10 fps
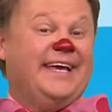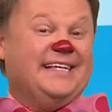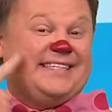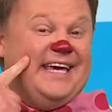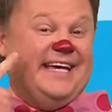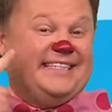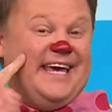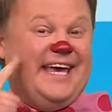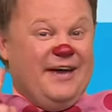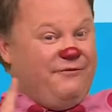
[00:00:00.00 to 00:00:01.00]
It's
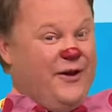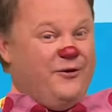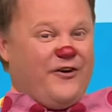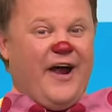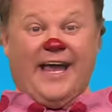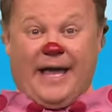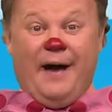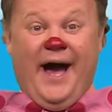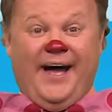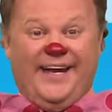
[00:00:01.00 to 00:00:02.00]
easy if you try. Come
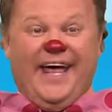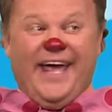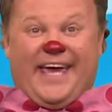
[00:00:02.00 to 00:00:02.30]
on.